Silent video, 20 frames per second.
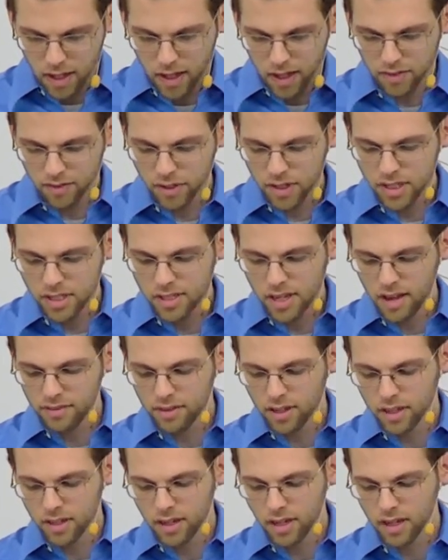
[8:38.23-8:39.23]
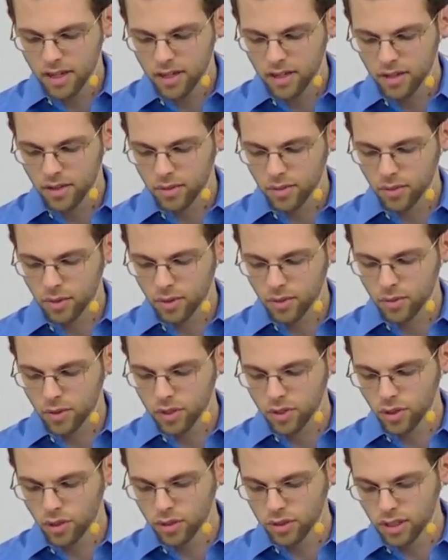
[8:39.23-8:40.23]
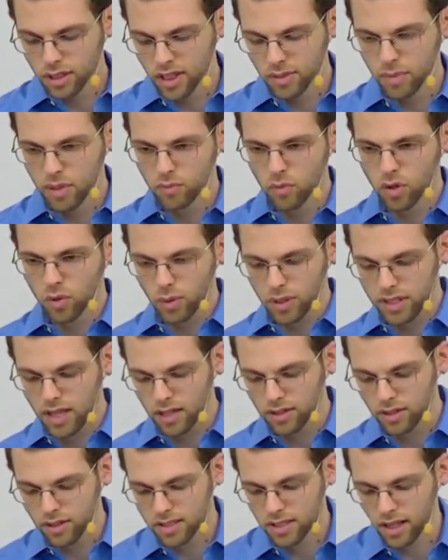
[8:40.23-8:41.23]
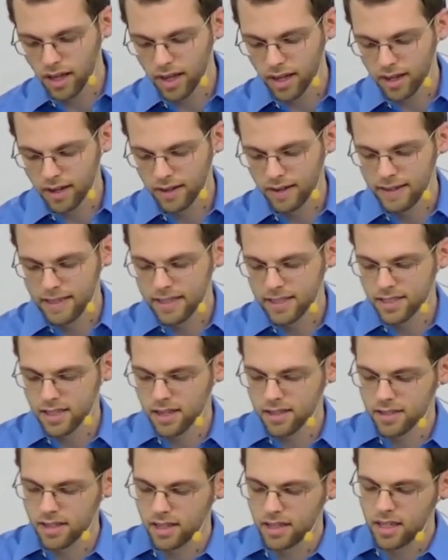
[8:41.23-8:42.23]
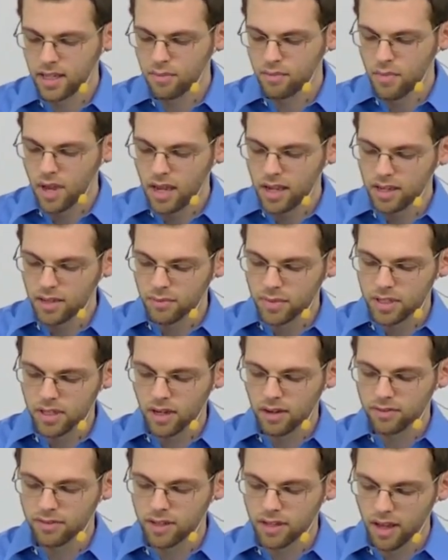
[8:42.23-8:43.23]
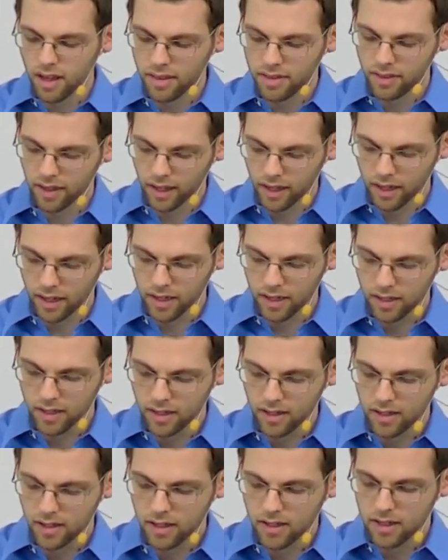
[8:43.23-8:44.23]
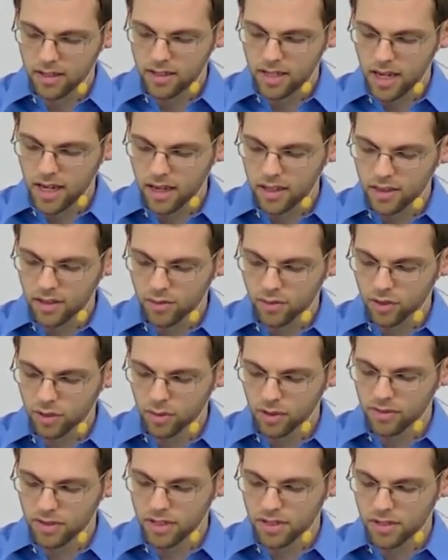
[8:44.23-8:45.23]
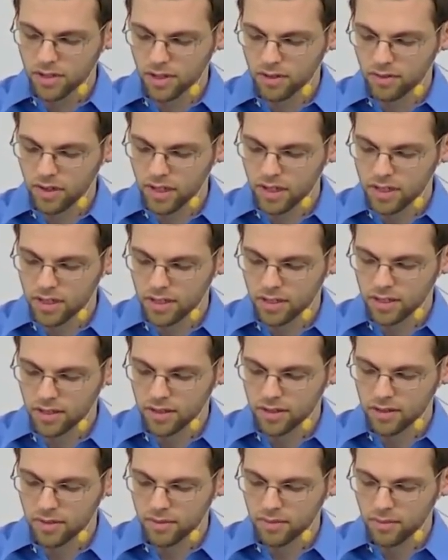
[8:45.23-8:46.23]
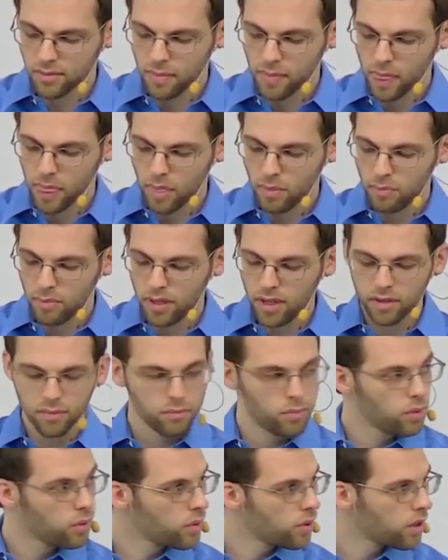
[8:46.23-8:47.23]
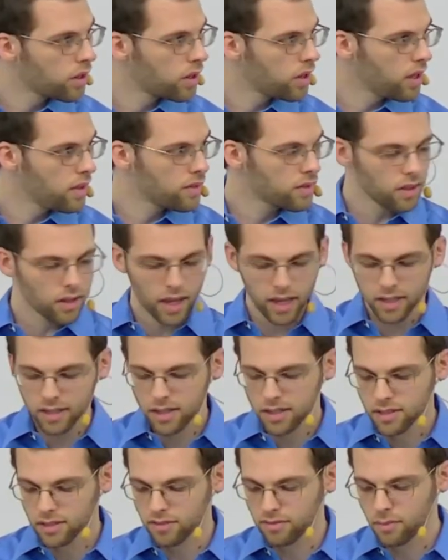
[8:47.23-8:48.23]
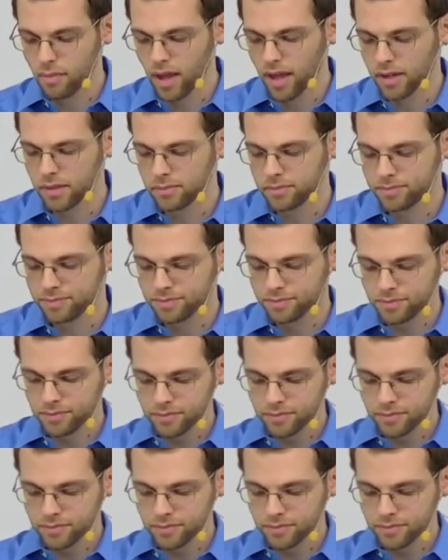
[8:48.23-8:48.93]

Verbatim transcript: In verse 7, we're, we're told a little bit more what that looks like. It says that he made himself nothing, taking the form of a servant, being born in the likeness of men.